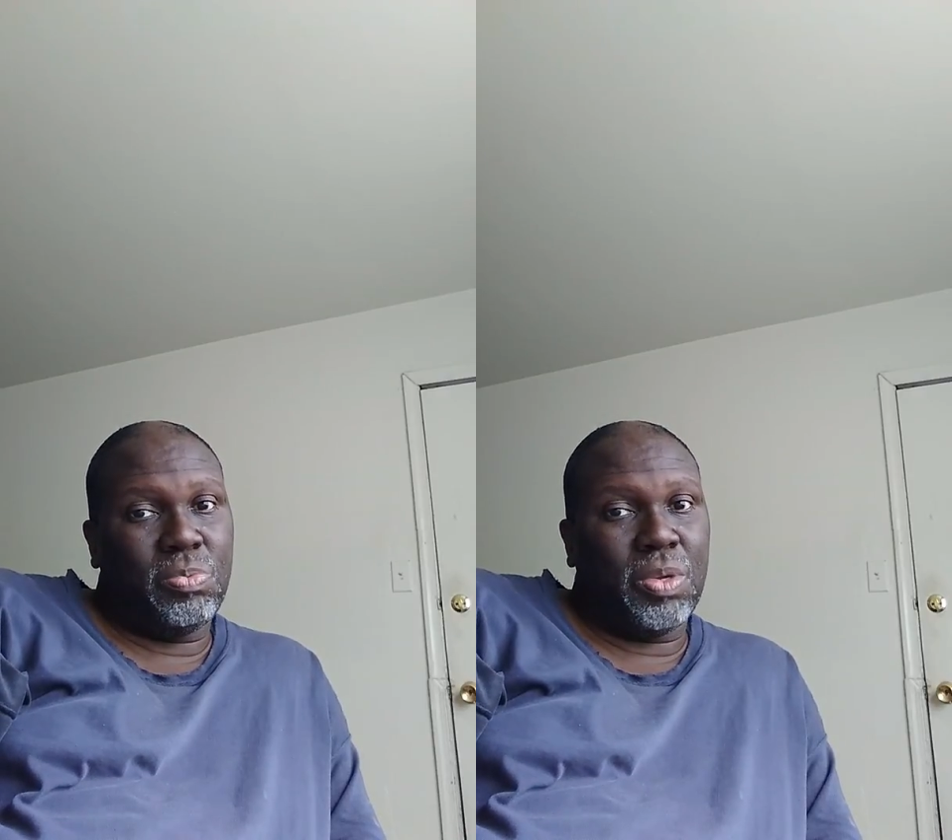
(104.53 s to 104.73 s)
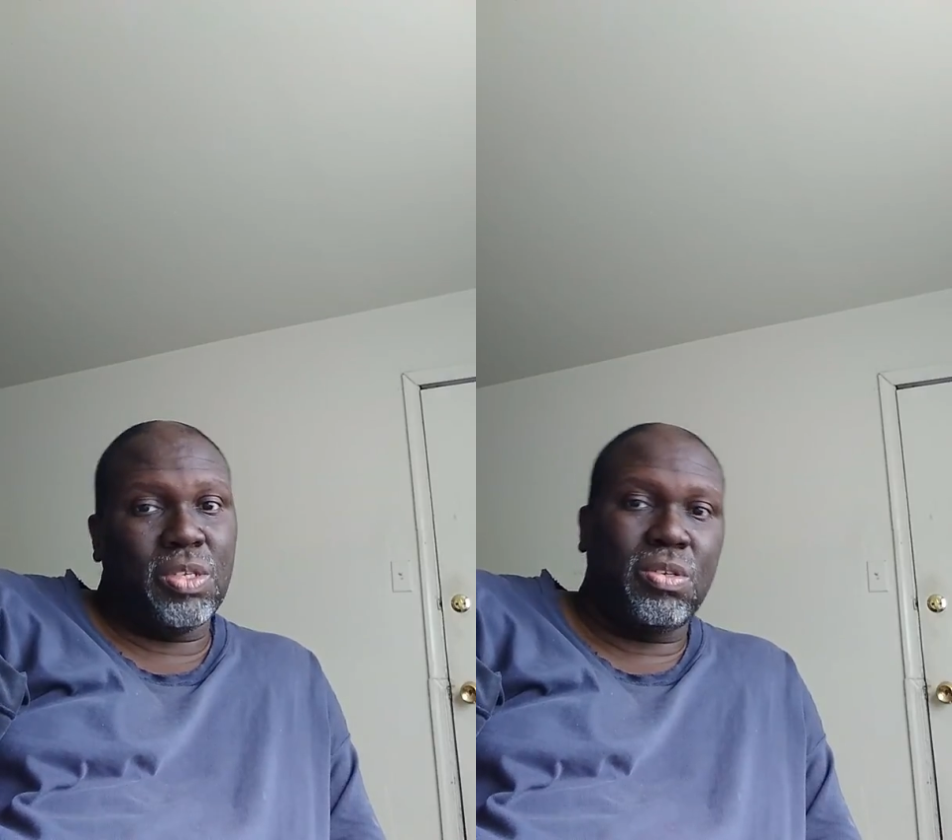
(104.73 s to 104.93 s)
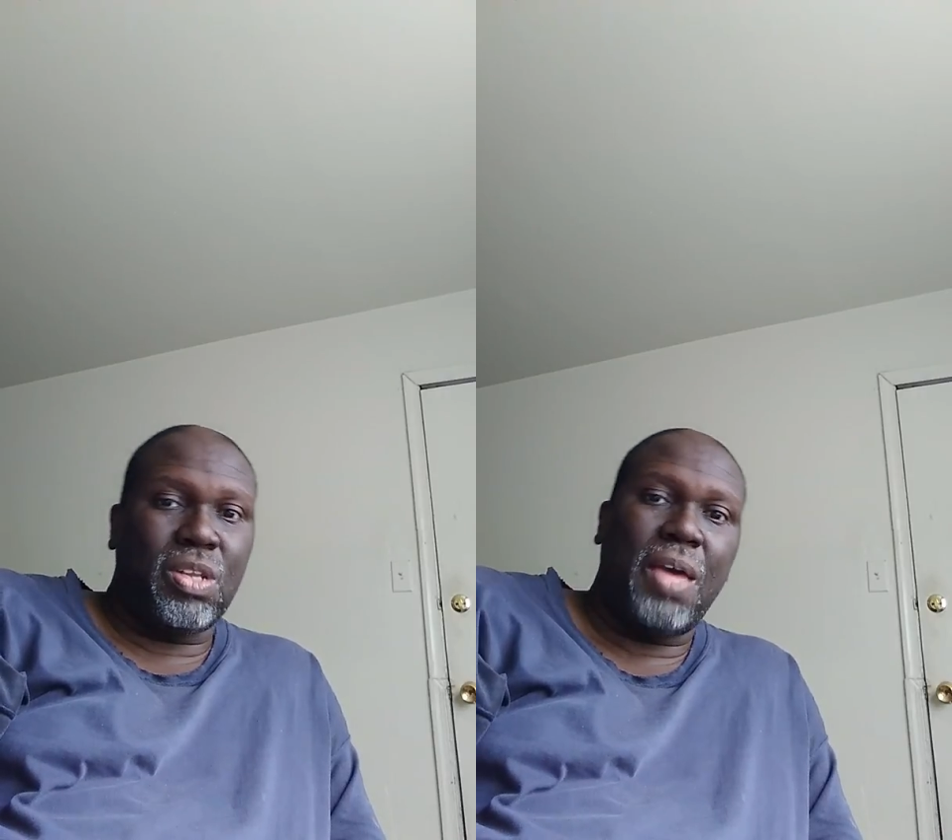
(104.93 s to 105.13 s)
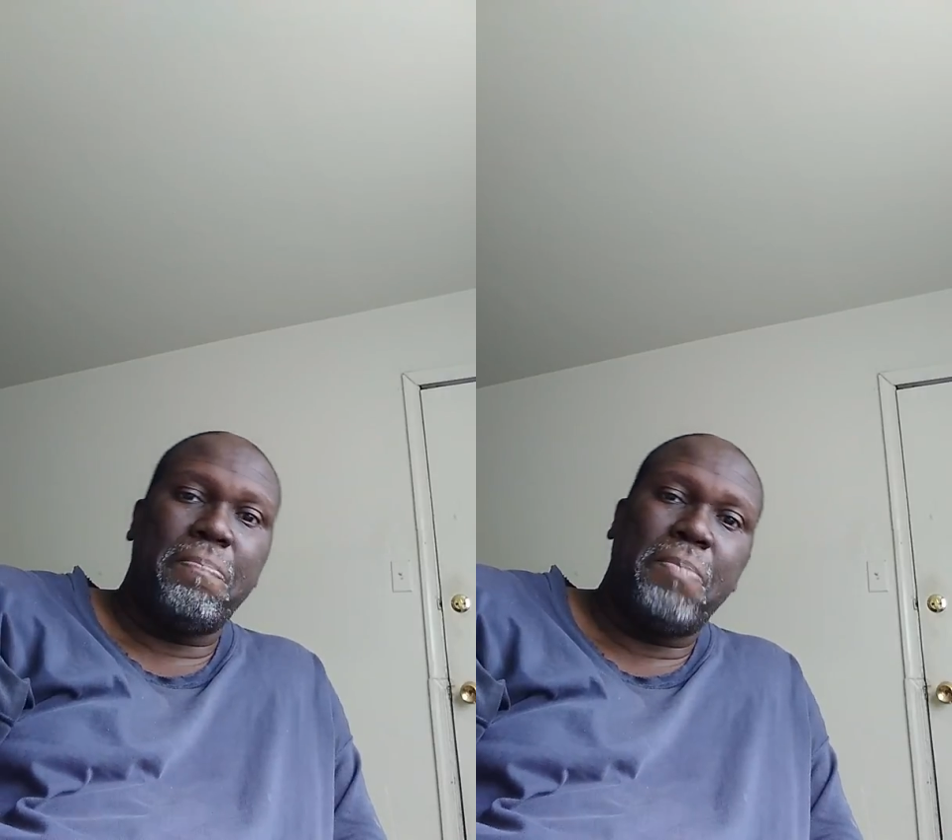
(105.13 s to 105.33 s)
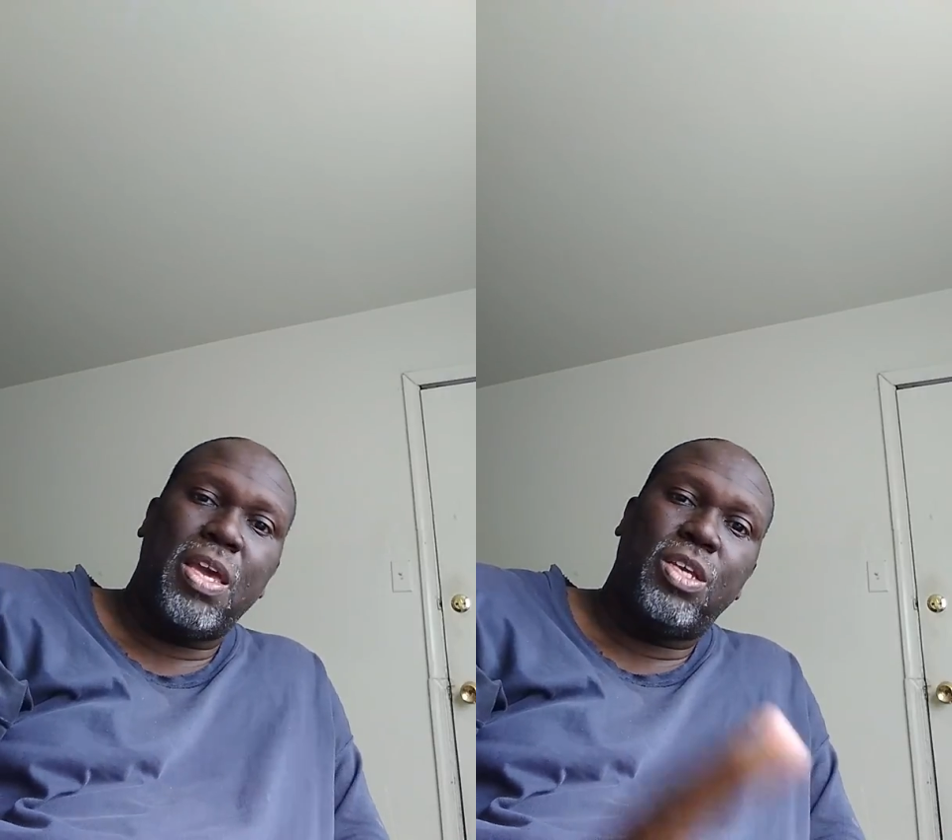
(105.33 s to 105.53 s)
So that
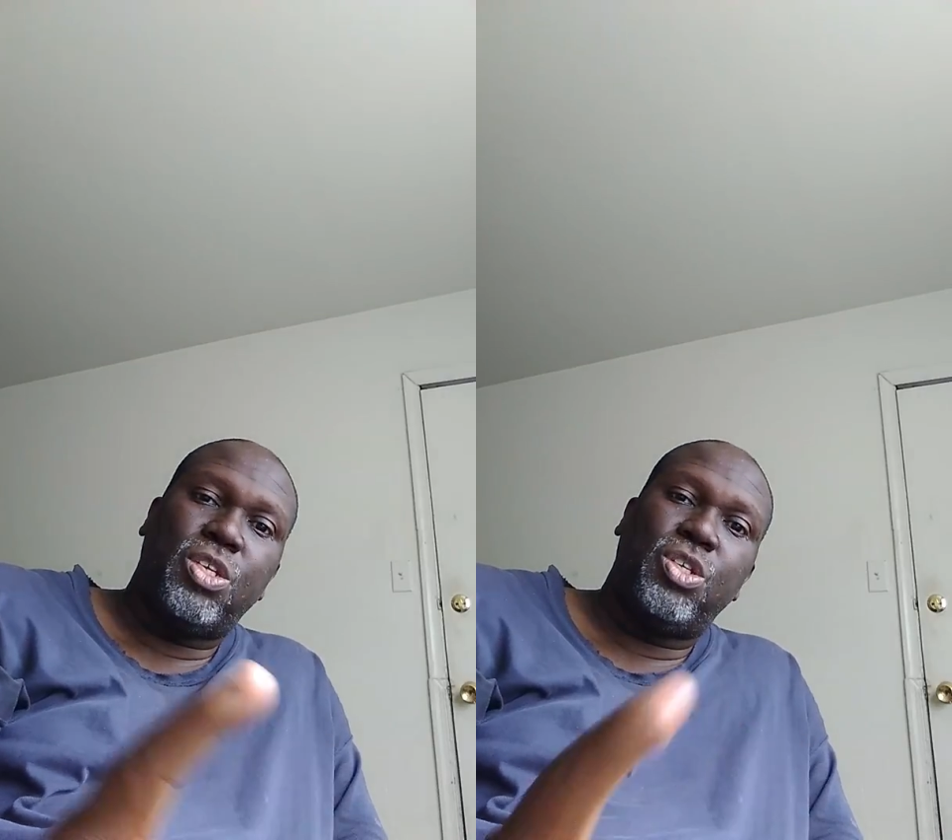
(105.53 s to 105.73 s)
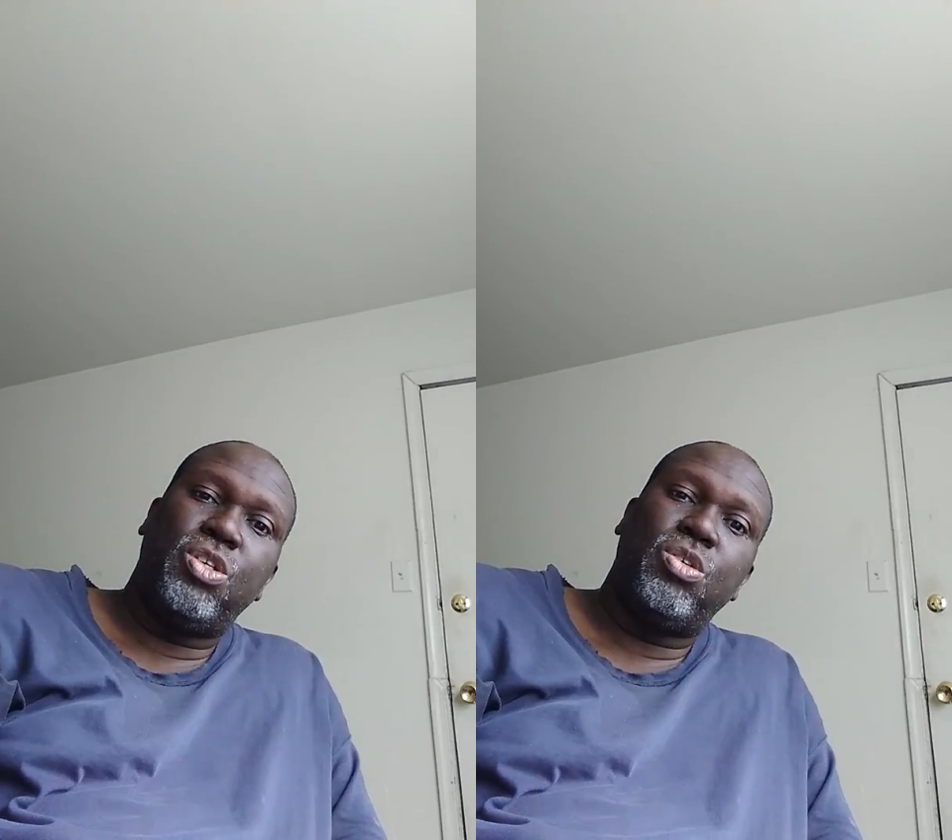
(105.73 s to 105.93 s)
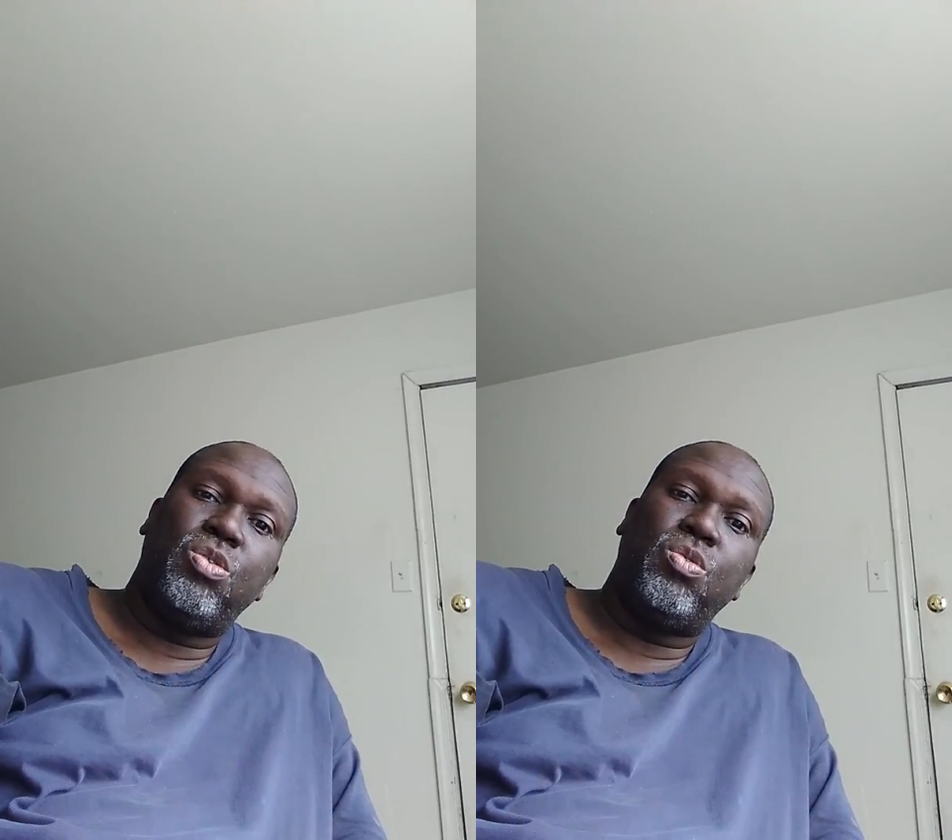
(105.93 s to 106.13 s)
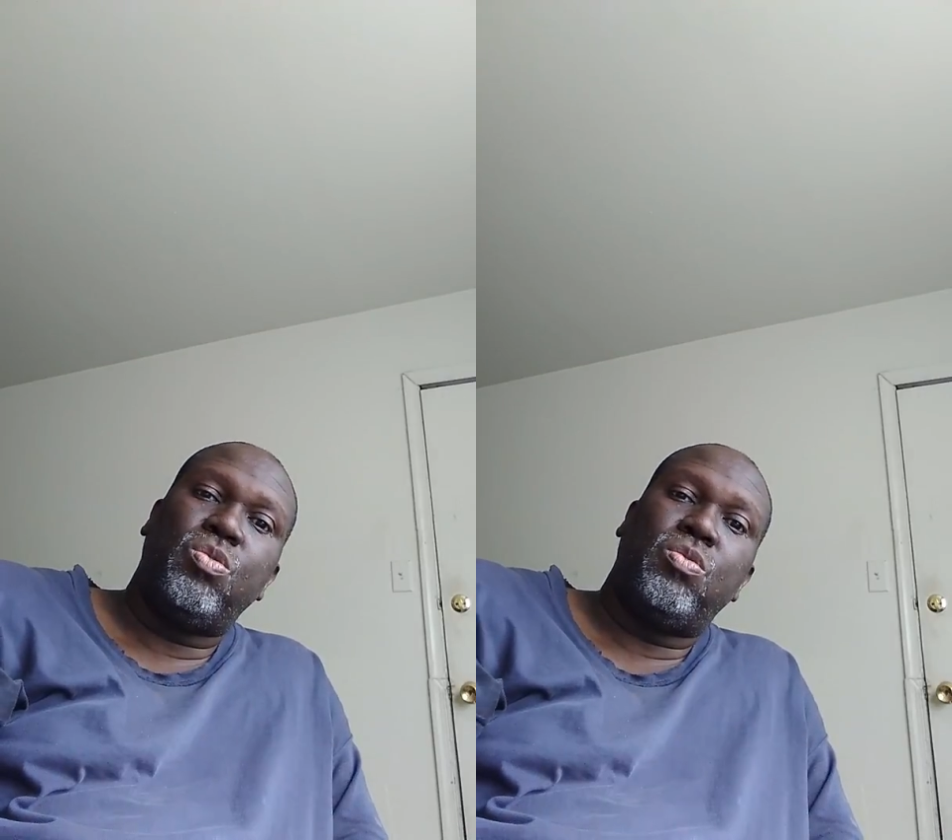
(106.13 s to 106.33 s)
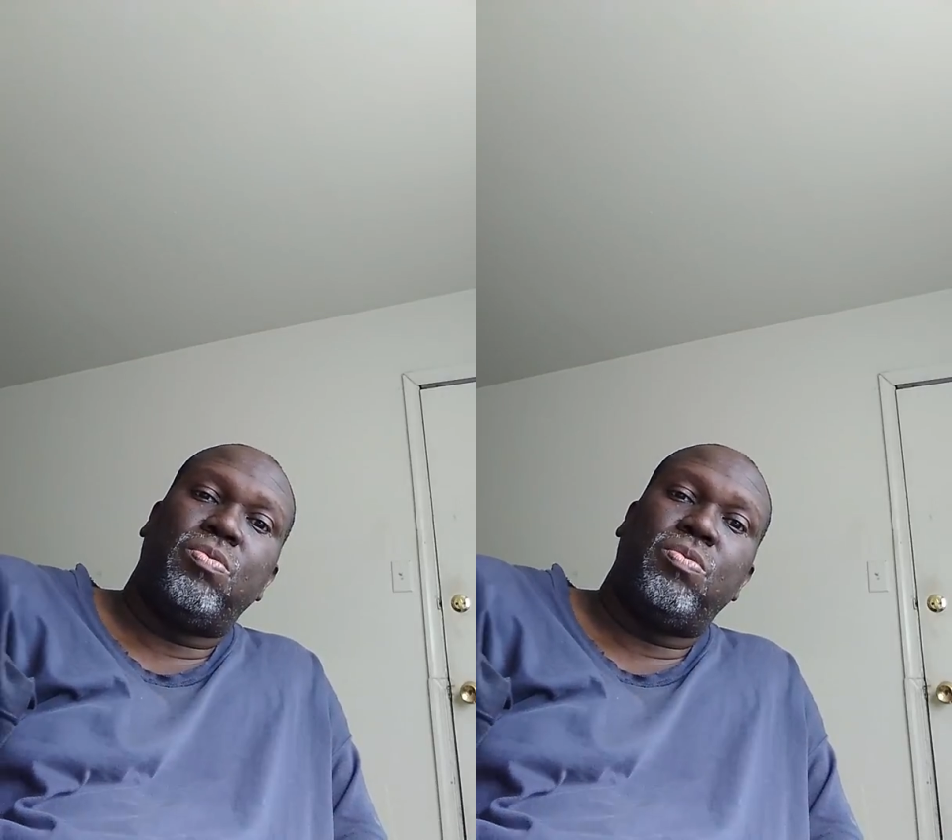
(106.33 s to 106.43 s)
makes you